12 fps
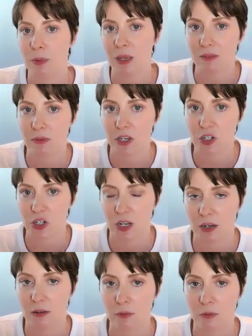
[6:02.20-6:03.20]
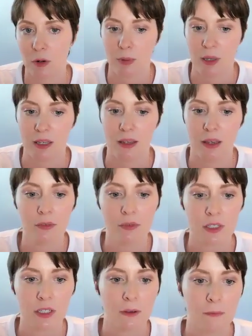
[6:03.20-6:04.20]
our big vision for a big
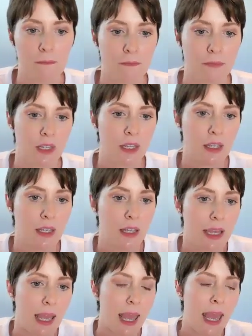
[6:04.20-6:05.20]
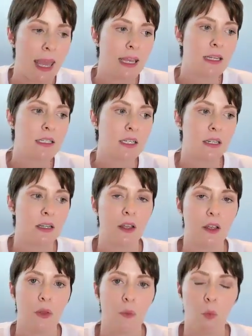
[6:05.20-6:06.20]
gift? And
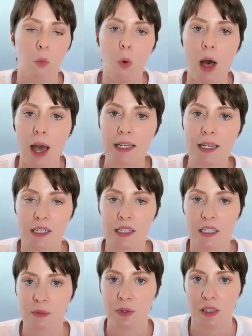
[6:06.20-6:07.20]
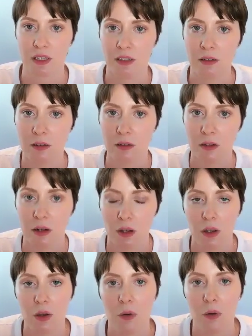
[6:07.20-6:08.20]
why 6 million?
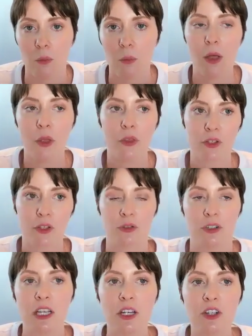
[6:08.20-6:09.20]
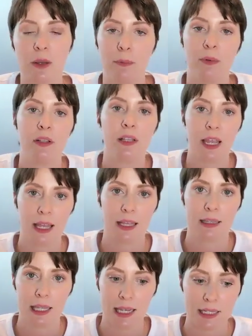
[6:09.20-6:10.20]
Well, the strategic
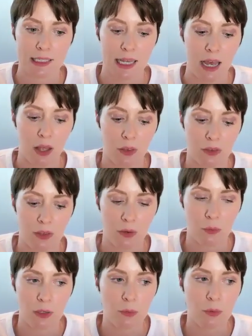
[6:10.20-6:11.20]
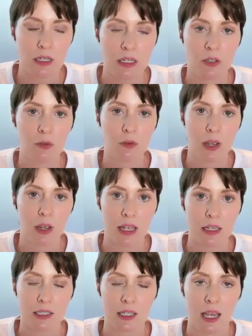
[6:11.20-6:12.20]
plan lays out that we would need to
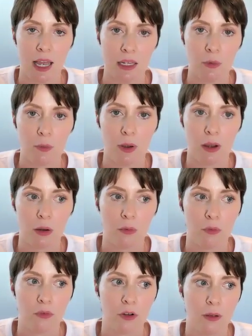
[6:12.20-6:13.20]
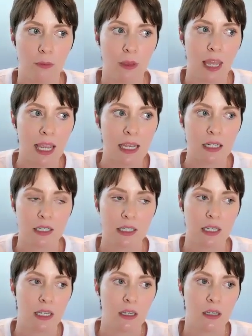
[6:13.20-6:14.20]
raise anywhere from
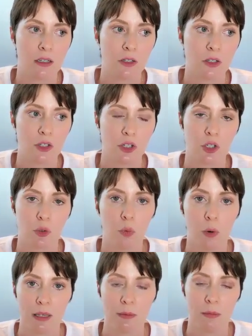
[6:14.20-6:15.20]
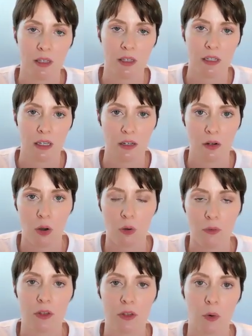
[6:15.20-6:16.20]
18 to 20 million
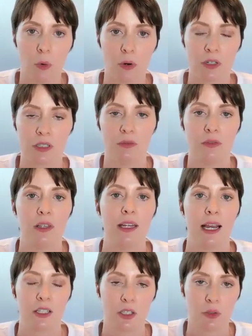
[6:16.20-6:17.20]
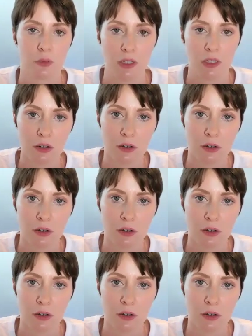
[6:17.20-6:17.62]
over the course of the next 3